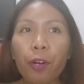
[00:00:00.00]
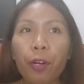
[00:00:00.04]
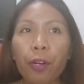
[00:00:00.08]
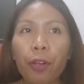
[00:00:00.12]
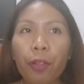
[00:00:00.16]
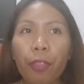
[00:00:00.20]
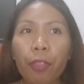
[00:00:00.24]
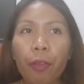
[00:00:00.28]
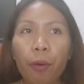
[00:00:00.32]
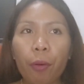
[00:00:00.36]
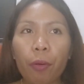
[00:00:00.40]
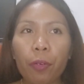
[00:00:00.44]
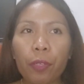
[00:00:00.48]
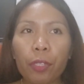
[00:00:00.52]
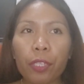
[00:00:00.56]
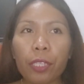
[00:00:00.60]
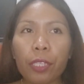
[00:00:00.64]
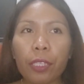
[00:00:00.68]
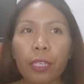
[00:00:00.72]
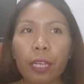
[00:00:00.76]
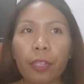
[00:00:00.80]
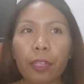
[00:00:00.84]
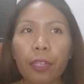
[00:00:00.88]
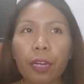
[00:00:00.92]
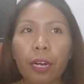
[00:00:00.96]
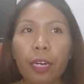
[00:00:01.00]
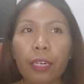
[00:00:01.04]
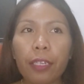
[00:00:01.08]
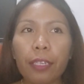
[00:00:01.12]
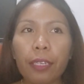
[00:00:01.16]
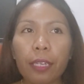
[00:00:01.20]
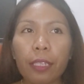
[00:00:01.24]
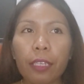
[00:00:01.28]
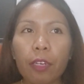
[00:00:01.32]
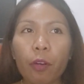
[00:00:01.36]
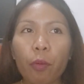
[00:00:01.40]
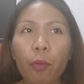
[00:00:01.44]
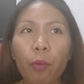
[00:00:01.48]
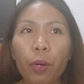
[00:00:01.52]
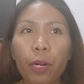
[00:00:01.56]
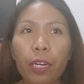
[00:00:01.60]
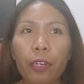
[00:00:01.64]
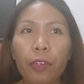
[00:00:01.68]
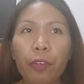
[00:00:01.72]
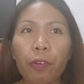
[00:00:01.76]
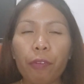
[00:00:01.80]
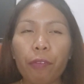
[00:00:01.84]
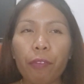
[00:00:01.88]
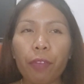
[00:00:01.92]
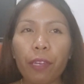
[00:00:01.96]
For those that are not
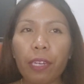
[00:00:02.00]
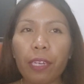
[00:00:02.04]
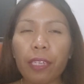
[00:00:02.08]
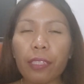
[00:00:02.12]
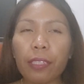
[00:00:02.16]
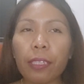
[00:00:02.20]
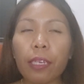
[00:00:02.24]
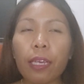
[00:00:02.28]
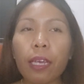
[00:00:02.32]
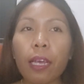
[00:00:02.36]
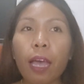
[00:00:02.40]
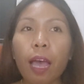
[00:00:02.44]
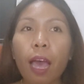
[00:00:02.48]
aware of it,